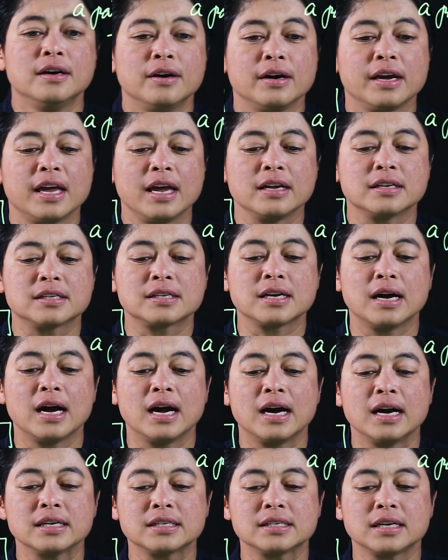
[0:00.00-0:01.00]
Okay, so
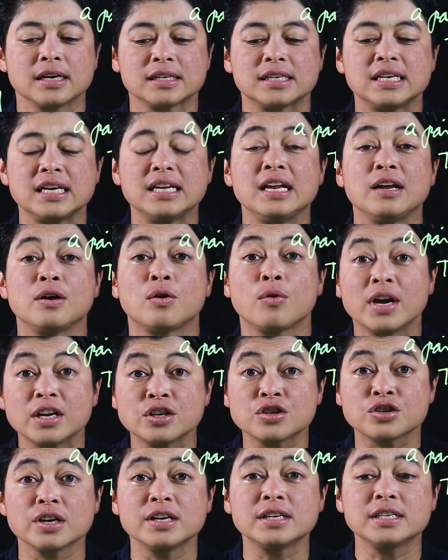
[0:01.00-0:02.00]
a succeeding
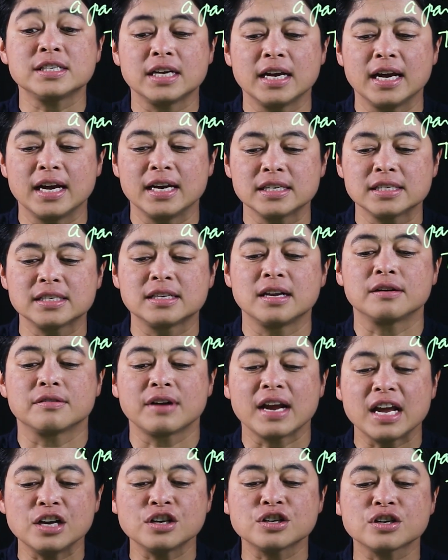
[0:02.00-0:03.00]
question says the
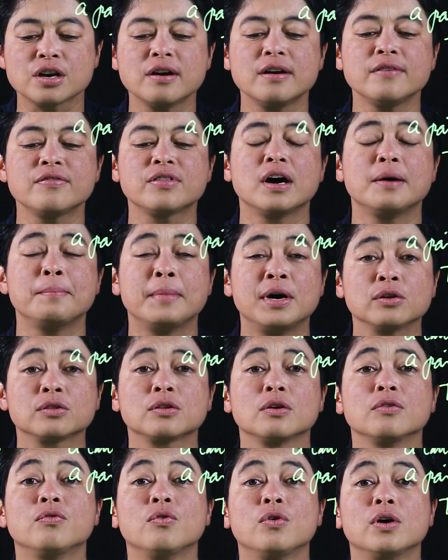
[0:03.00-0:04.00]
ratio of the
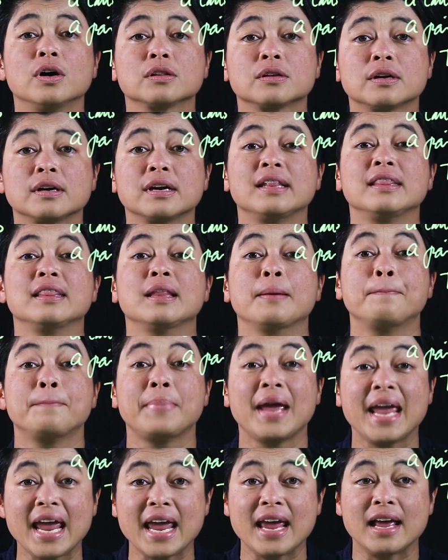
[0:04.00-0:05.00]
amount of water in the
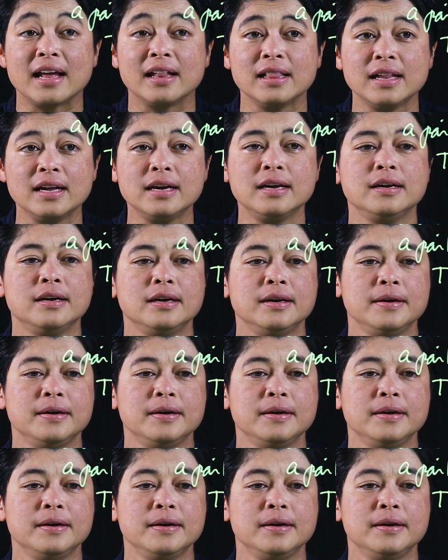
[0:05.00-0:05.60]
pail